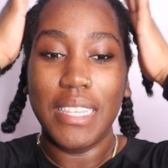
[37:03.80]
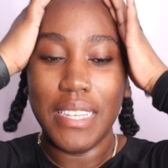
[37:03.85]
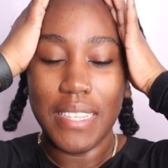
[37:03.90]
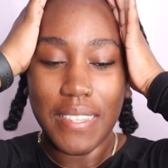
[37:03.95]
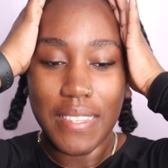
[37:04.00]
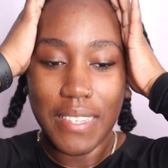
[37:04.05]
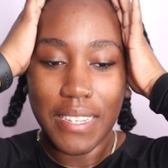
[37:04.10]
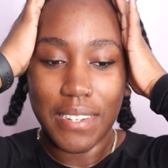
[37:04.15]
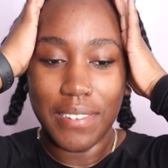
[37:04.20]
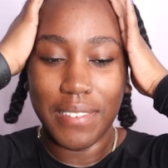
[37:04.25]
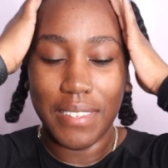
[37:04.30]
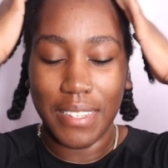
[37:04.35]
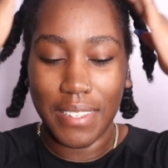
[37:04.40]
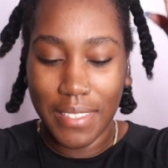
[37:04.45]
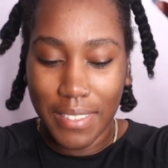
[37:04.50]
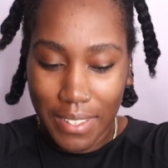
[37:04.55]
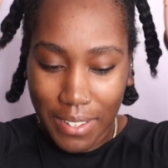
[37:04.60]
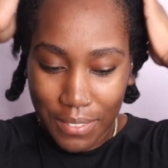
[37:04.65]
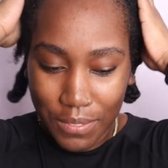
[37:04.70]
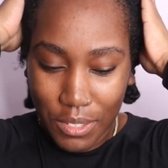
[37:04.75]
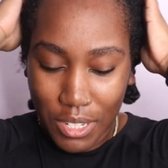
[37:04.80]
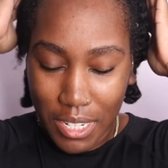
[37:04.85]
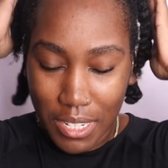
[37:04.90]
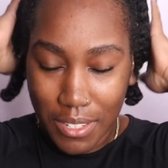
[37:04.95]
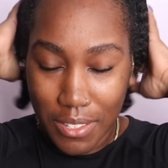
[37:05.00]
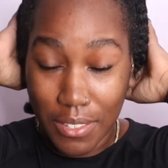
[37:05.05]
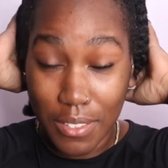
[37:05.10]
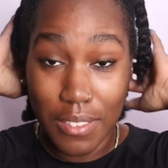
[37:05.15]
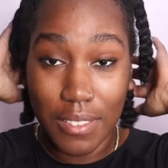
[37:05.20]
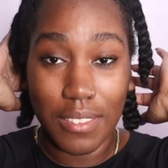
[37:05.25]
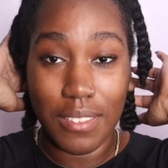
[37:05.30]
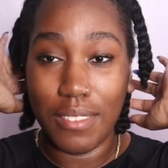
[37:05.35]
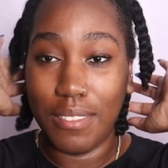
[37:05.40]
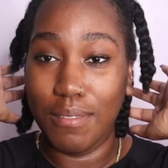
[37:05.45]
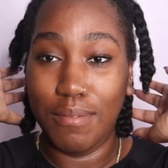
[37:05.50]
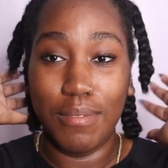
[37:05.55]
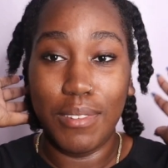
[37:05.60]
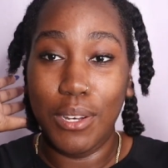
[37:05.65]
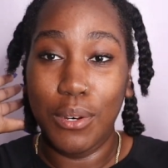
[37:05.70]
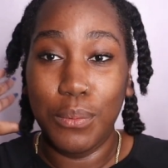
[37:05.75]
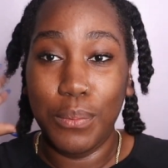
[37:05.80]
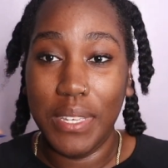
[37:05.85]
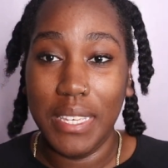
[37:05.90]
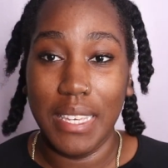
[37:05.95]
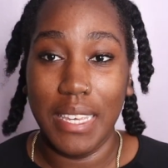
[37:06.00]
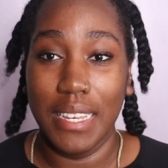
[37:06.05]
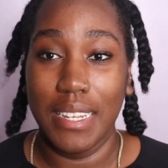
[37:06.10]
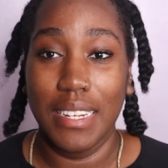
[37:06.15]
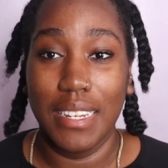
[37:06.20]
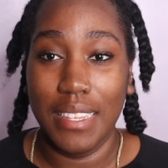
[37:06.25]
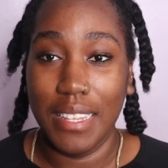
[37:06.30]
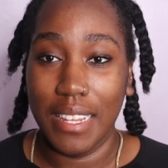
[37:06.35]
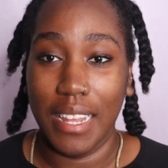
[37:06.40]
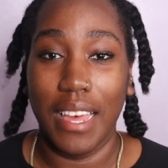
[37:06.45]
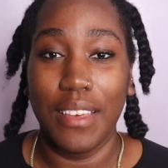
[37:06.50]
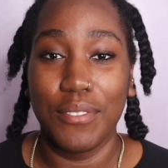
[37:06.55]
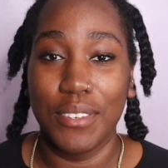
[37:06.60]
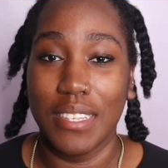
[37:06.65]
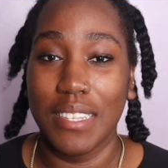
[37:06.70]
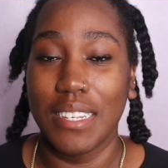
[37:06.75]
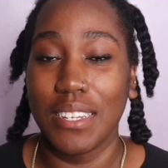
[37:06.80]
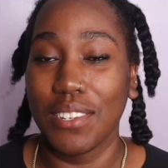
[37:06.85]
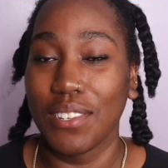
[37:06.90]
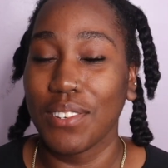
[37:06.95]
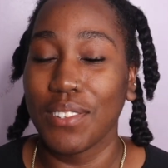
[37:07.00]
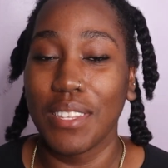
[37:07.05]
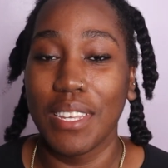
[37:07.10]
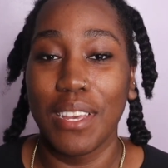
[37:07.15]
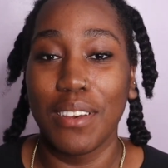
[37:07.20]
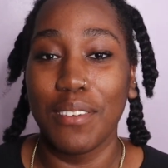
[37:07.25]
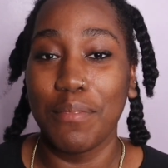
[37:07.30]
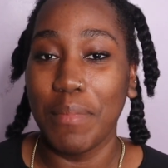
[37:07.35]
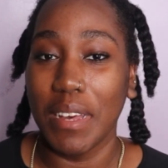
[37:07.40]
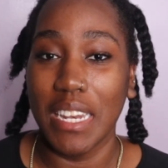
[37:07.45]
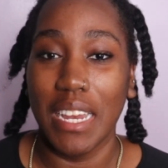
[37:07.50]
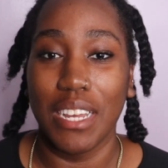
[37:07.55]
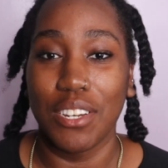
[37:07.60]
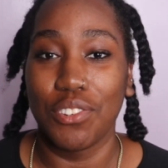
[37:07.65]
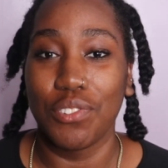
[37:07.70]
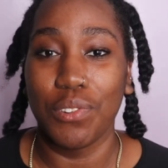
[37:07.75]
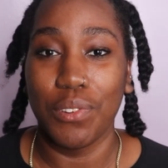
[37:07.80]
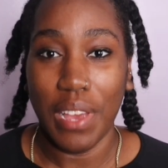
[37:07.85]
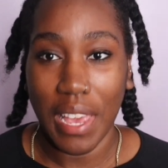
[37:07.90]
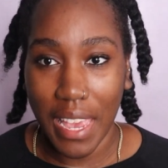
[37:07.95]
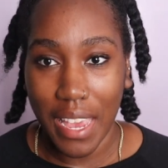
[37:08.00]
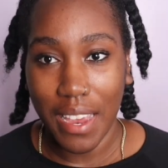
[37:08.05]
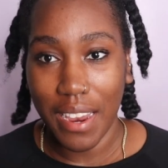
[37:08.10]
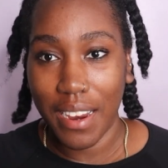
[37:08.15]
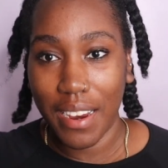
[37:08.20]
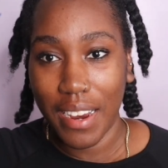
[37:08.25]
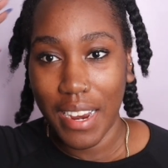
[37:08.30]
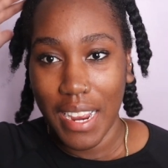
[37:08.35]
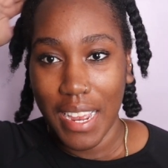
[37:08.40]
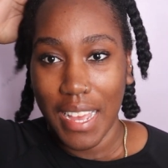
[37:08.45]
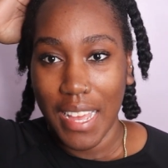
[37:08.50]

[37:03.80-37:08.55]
this series of just a weekend in the life essentially of my natural hair.